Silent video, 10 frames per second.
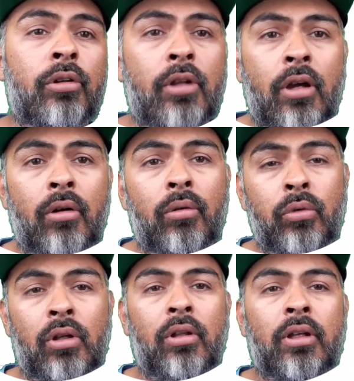Now,
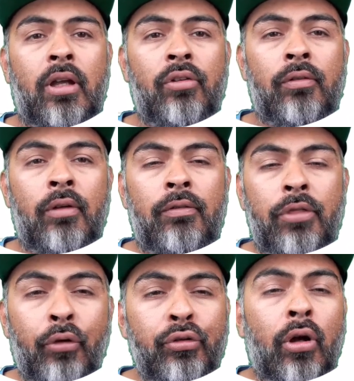if
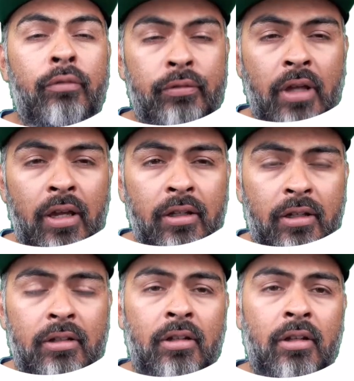those of y'all who've taken it,